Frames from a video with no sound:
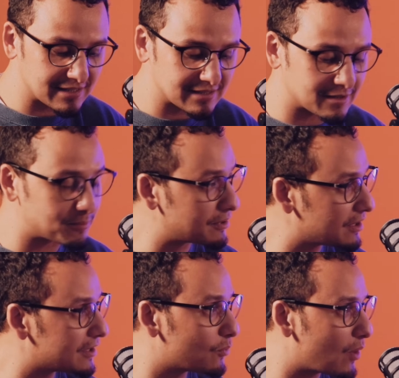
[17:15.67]
is a
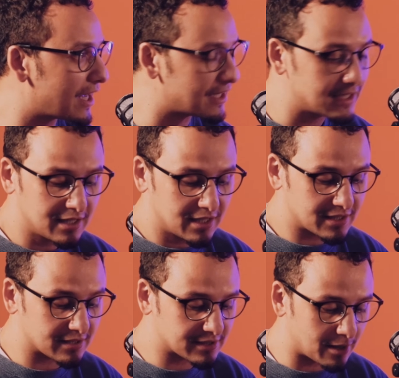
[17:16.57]
brilliant way
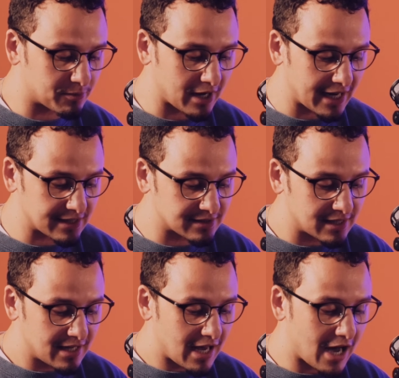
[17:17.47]
to summarize
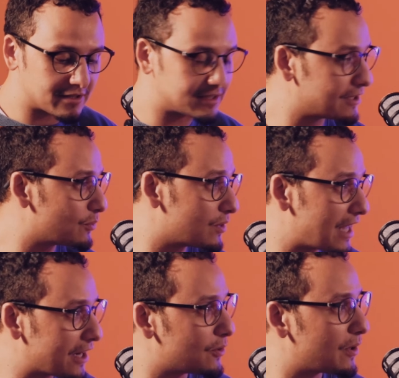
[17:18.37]
how to deal with
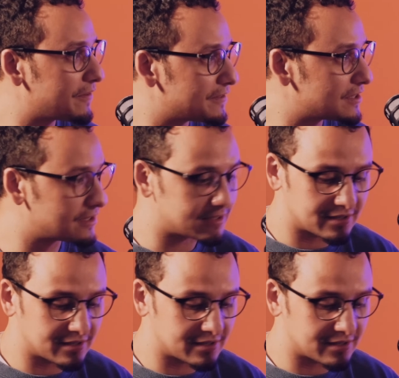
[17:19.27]
that coefficient.